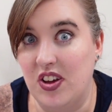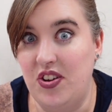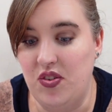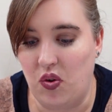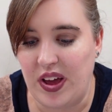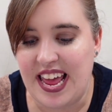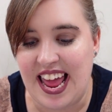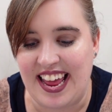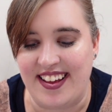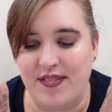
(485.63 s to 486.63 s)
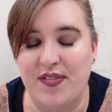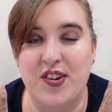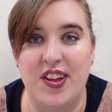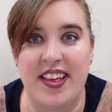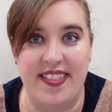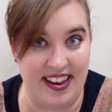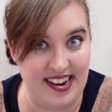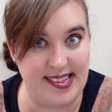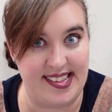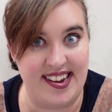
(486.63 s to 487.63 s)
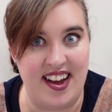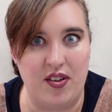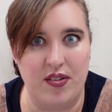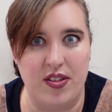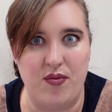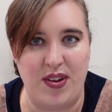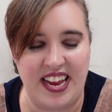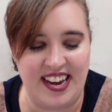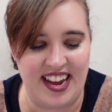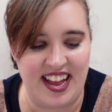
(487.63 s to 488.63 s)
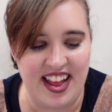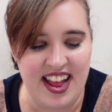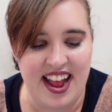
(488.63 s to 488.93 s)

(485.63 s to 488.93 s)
annoying for the listener or the reader,